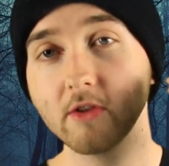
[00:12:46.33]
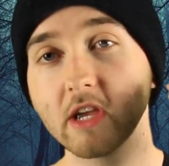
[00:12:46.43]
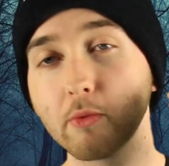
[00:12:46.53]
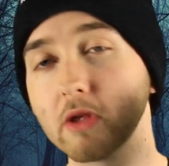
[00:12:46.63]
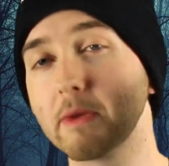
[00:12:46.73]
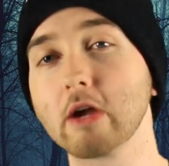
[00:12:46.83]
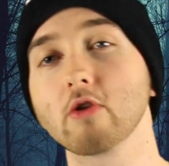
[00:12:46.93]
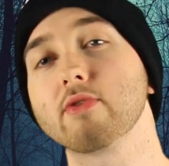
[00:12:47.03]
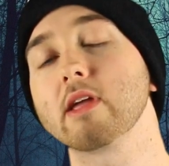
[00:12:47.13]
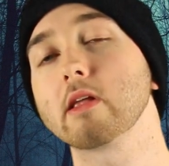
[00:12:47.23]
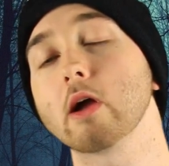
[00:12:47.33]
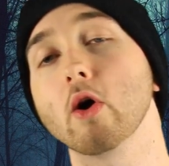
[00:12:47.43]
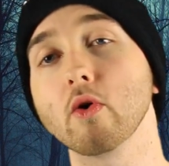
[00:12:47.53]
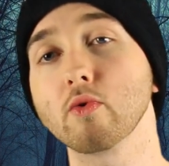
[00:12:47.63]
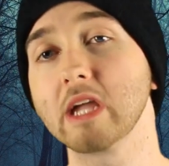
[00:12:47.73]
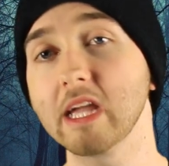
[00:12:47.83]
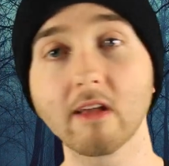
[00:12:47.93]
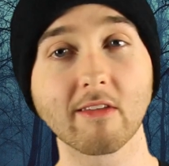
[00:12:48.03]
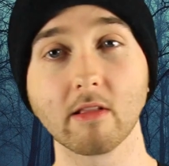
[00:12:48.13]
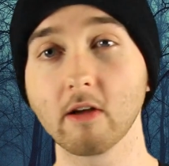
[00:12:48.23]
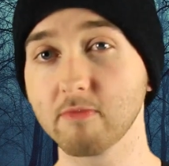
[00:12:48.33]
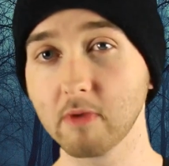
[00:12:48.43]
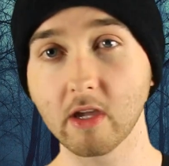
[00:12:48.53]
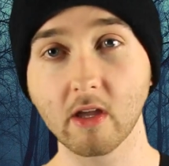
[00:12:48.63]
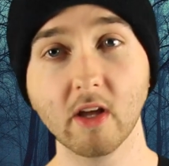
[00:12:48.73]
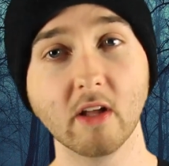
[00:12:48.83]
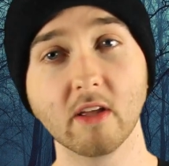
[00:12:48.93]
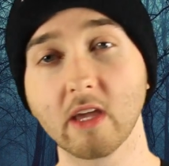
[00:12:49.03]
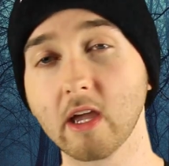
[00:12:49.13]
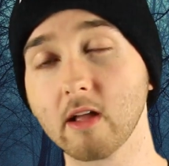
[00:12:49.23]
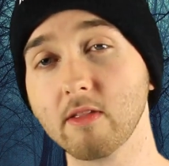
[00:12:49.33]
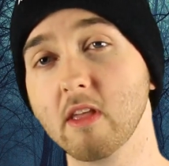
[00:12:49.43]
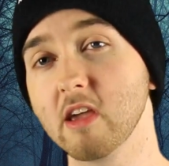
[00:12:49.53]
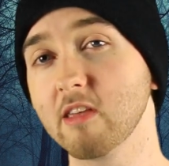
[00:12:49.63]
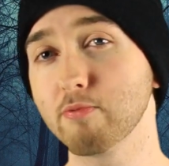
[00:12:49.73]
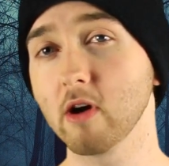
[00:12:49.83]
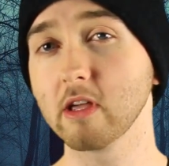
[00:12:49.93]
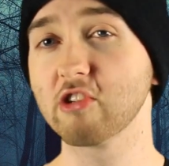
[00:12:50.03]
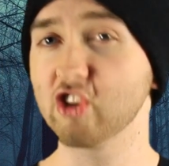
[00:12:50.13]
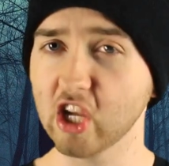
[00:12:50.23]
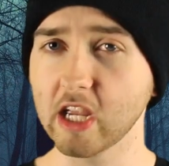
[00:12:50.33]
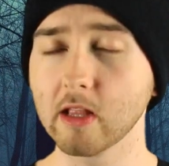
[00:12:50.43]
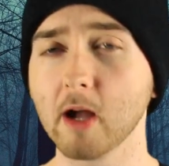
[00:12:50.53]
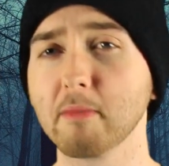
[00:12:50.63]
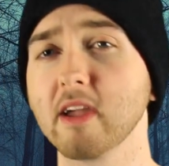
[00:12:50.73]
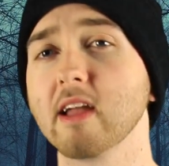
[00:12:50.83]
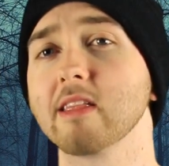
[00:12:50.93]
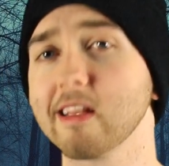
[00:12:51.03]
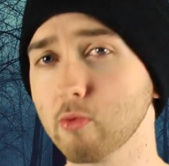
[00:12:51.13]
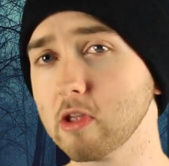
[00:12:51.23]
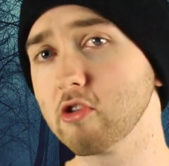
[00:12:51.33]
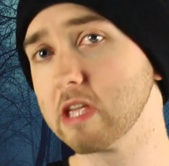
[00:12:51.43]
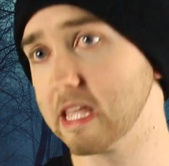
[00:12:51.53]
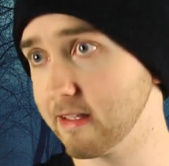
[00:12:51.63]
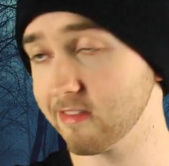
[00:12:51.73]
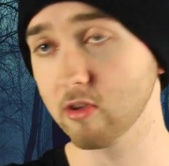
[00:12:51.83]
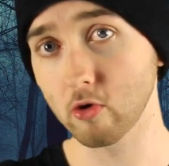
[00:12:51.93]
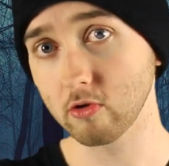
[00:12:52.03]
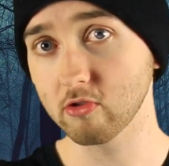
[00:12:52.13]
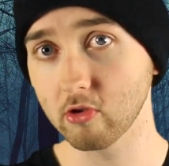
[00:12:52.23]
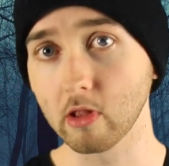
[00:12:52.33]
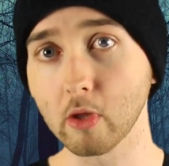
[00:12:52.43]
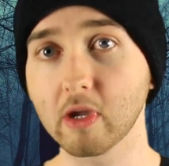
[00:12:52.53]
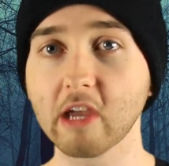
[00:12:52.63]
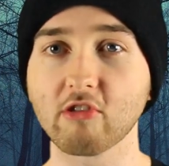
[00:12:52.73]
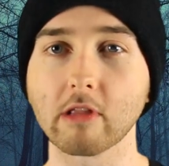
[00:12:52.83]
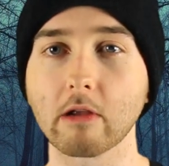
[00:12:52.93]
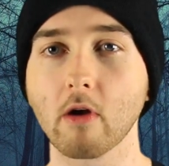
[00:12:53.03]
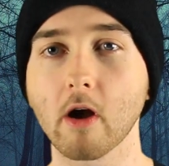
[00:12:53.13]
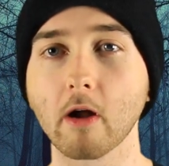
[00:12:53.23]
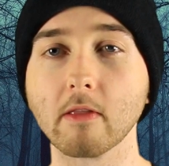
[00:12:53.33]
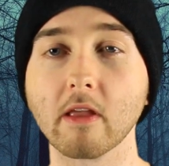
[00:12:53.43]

it would have made her think, like, oh, he doesn't love me, and he's probably cheating on me, and that's what gets her to the location later on.